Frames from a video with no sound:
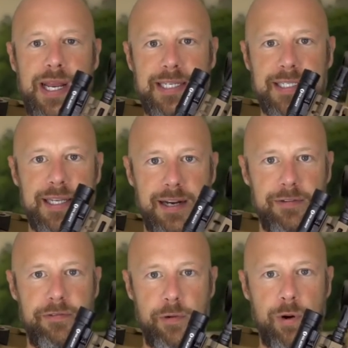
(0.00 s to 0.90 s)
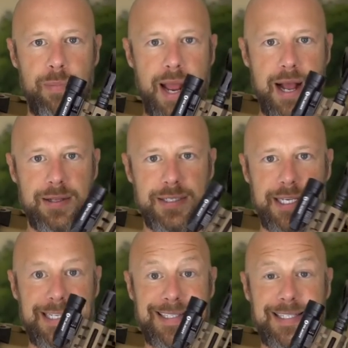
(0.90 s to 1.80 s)
weighs in at four pounds
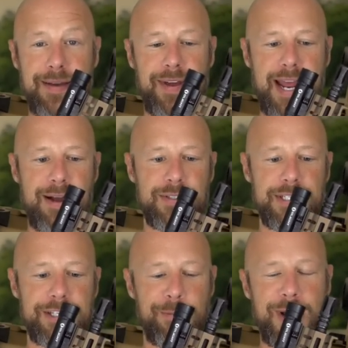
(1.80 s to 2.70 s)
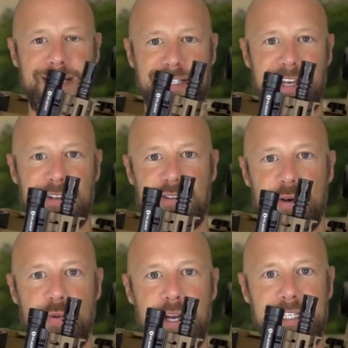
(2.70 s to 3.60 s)
and seven ounces on my scale. So
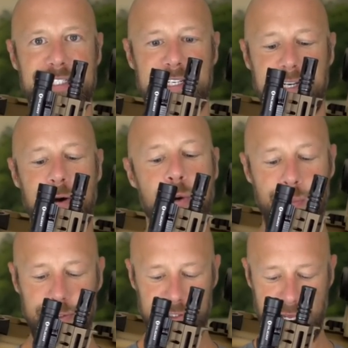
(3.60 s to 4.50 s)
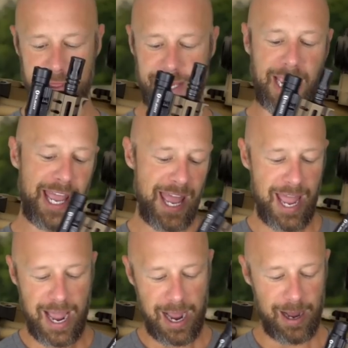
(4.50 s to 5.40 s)
it weighs like almost nothing.
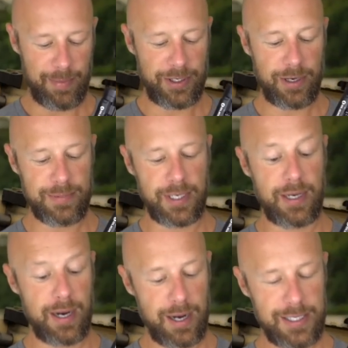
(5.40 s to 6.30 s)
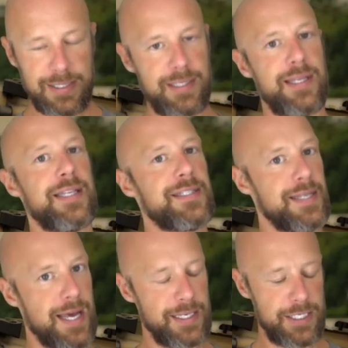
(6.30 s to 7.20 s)
Um, in terms of cost, it's
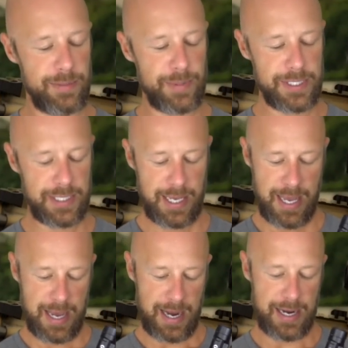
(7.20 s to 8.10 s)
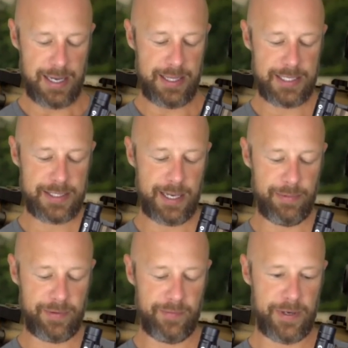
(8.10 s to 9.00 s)
not the cheapest. Uh, in this type
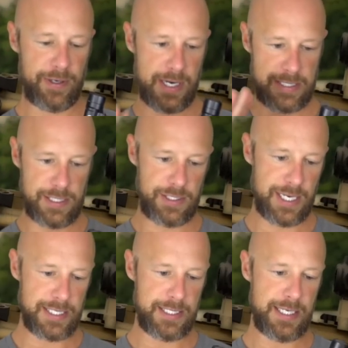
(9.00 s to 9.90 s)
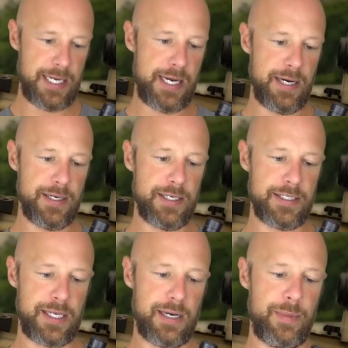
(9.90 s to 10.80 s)
of configuration, as you guys see it here,
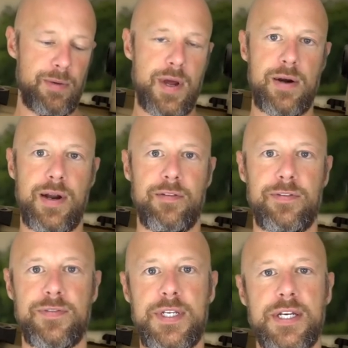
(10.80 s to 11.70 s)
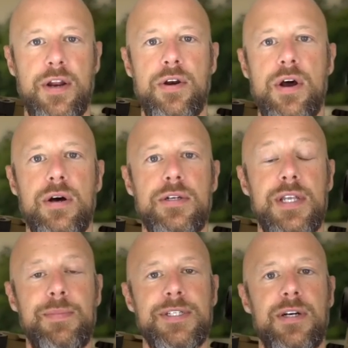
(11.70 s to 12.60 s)
it's going to be right around $1,500
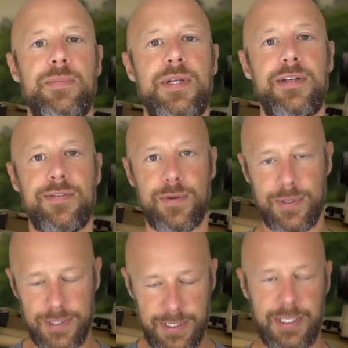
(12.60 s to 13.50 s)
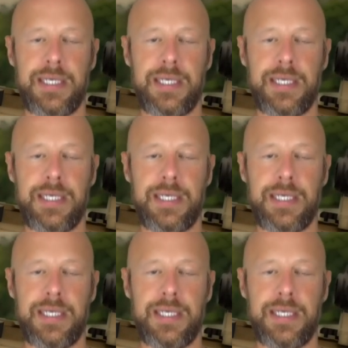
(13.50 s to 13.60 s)
MSRP, of course,